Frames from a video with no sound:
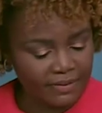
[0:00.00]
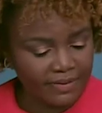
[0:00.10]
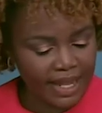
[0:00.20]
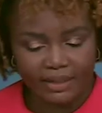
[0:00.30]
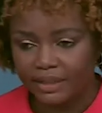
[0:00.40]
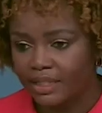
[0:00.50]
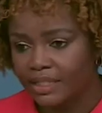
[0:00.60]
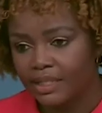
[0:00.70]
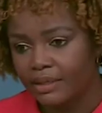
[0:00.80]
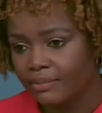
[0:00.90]

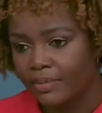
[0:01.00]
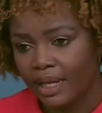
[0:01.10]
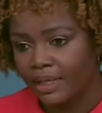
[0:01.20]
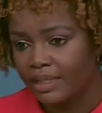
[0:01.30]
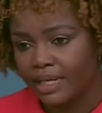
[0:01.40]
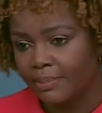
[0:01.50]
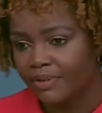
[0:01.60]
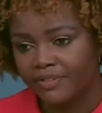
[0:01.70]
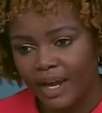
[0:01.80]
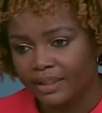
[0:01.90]
vandalism, any
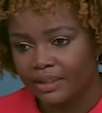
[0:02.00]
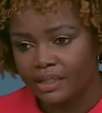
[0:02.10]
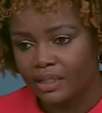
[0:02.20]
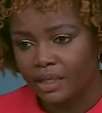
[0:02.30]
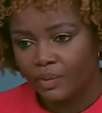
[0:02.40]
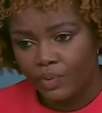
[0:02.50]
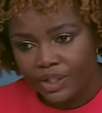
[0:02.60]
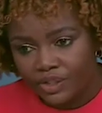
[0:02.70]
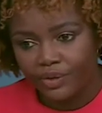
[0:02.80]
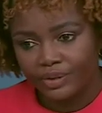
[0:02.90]
type of violence,
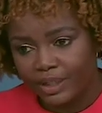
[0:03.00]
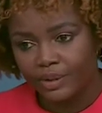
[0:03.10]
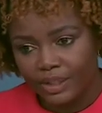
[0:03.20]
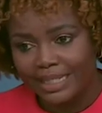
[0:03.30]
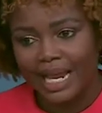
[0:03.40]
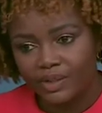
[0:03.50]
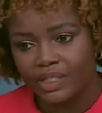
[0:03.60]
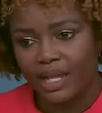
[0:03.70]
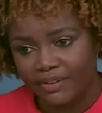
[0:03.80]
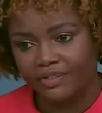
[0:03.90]
we certainly
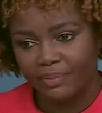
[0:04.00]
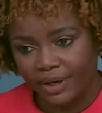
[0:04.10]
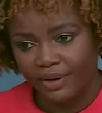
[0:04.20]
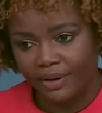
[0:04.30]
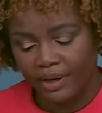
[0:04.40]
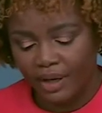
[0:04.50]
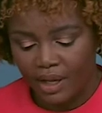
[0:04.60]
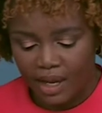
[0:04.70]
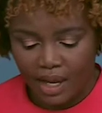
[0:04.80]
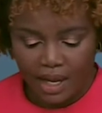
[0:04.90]
denounce that from here.
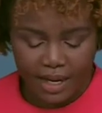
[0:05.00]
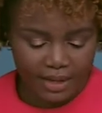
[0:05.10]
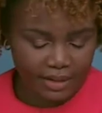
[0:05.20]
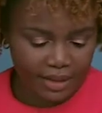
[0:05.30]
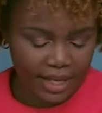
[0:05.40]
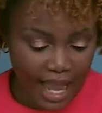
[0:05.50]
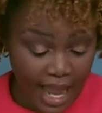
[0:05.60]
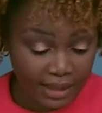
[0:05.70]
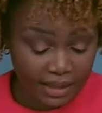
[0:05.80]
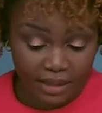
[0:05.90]
The
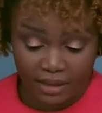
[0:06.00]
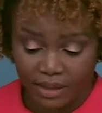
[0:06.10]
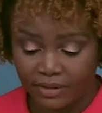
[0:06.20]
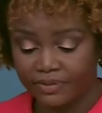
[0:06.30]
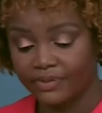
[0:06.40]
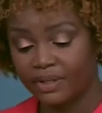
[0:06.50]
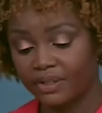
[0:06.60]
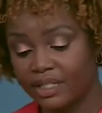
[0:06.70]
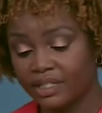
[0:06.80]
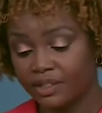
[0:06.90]
acts of
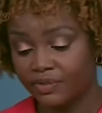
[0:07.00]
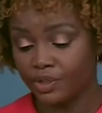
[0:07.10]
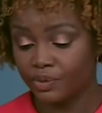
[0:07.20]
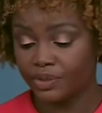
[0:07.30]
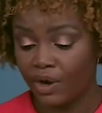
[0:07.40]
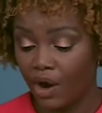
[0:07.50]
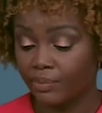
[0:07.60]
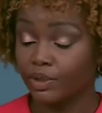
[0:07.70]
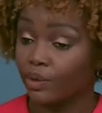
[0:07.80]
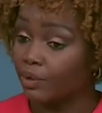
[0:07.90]
these individuals
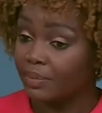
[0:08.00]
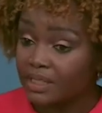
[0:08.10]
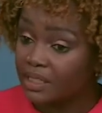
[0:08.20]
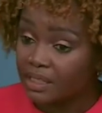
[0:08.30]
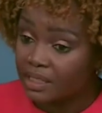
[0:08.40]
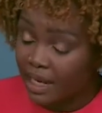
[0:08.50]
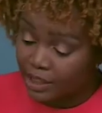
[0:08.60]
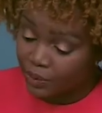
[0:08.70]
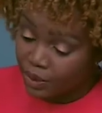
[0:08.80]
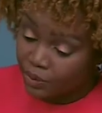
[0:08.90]
harmed local businesses,
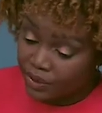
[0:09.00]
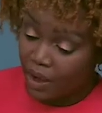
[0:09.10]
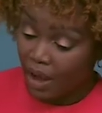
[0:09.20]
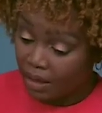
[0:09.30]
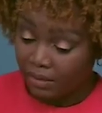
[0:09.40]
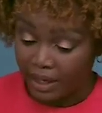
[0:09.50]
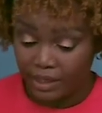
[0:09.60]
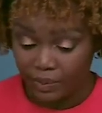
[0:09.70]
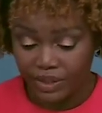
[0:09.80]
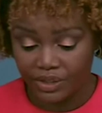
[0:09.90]
as we
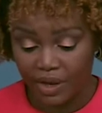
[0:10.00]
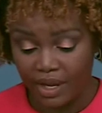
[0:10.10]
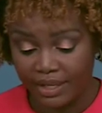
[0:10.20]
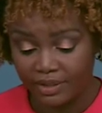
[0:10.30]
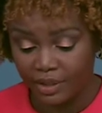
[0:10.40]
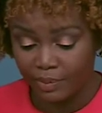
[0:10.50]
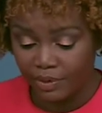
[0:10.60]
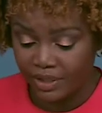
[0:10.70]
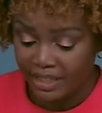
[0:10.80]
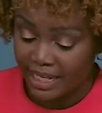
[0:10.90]
saw in the
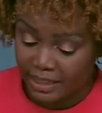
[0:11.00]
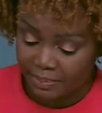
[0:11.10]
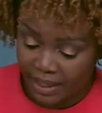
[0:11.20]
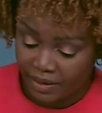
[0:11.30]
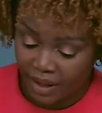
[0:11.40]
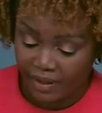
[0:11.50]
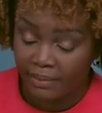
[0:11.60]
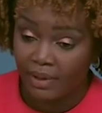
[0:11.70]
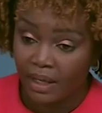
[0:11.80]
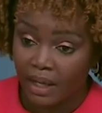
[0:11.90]
communities that depend on
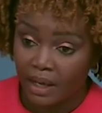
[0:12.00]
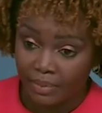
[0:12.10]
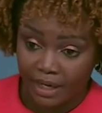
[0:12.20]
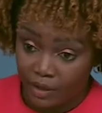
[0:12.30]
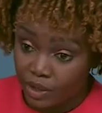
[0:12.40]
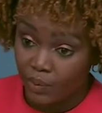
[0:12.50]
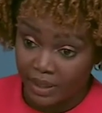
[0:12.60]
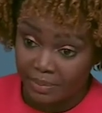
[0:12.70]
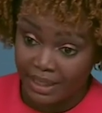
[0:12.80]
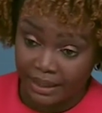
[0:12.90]
them. But I also
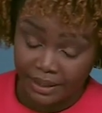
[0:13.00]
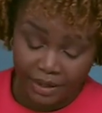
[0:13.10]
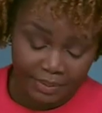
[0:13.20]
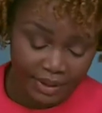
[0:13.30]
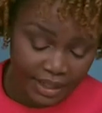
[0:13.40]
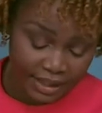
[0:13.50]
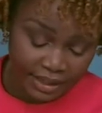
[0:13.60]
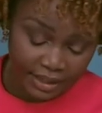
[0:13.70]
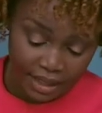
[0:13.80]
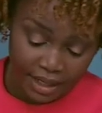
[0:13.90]
want to be clear,
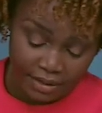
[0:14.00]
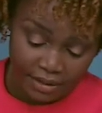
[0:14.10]
because